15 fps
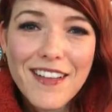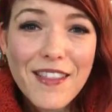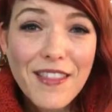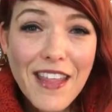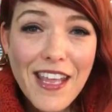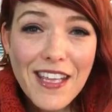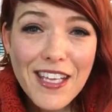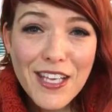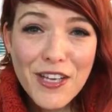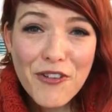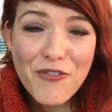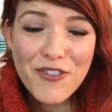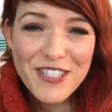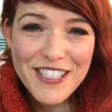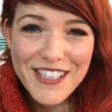thank you
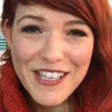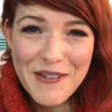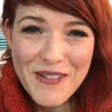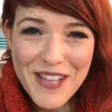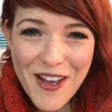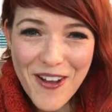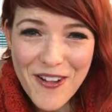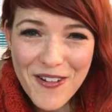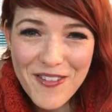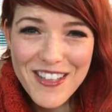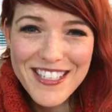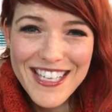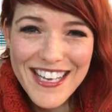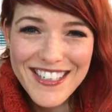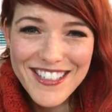for dealing with all of the
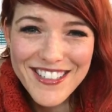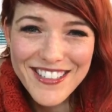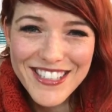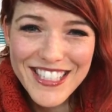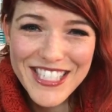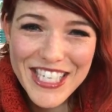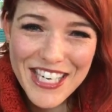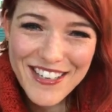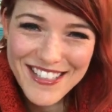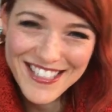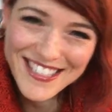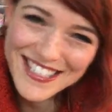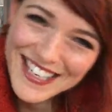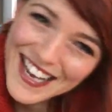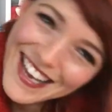technical issues
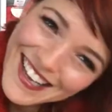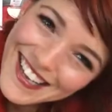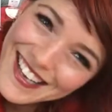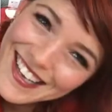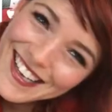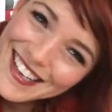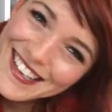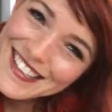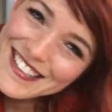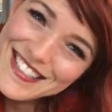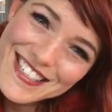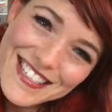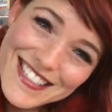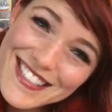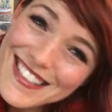today. It's
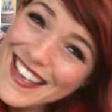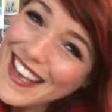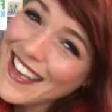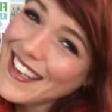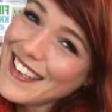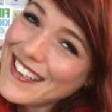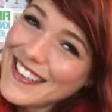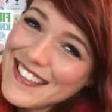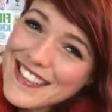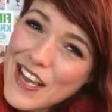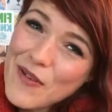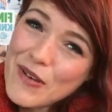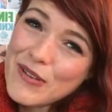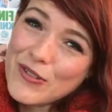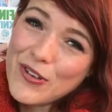just, hey, that's
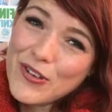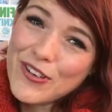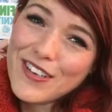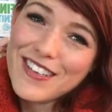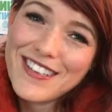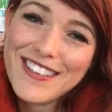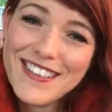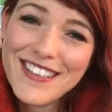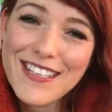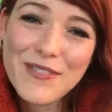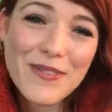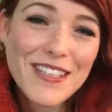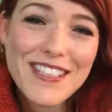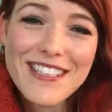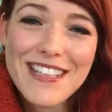how we roll. That's
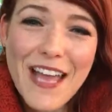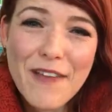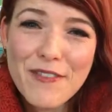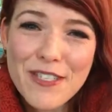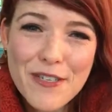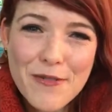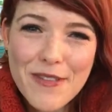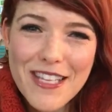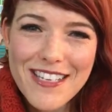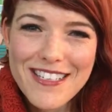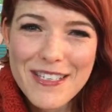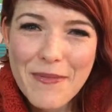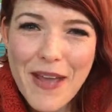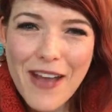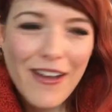what this live stream thing is
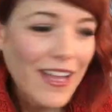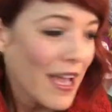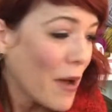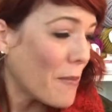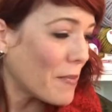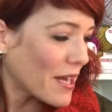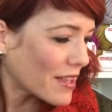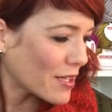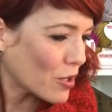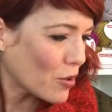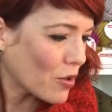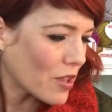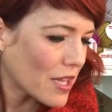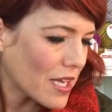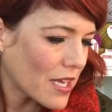about. But the
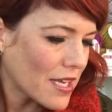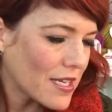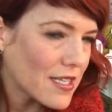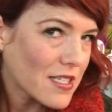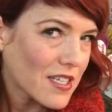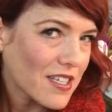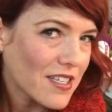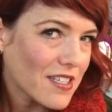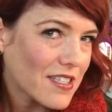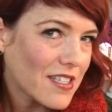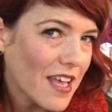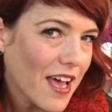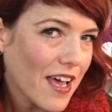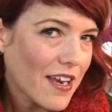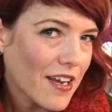cool thing is, is
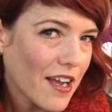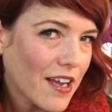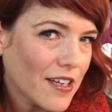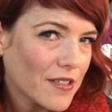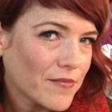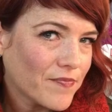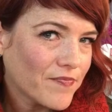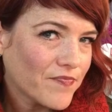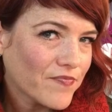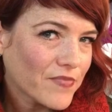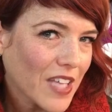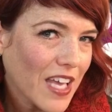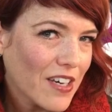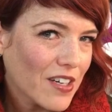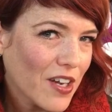that, um,
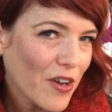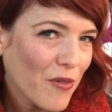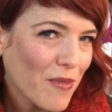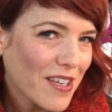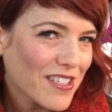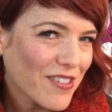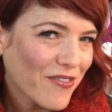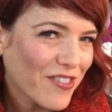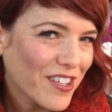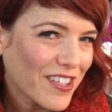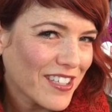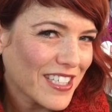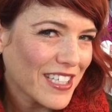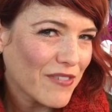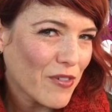I don't know, it makes it
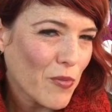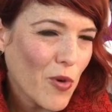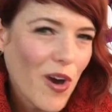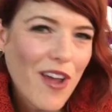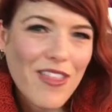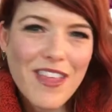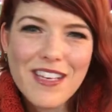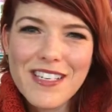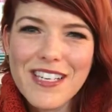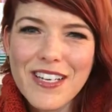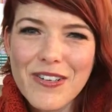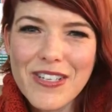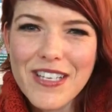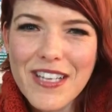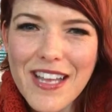feel even more authentic
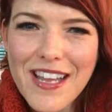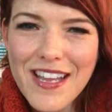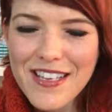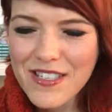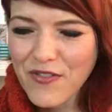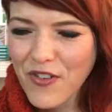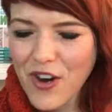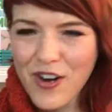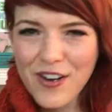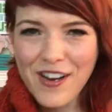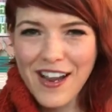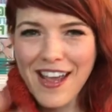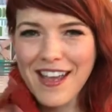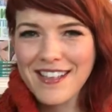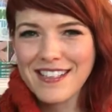when, as far
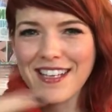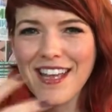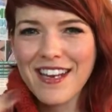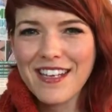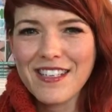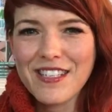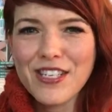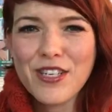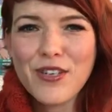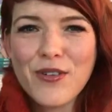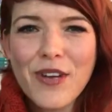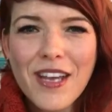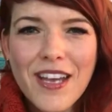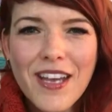as getting to,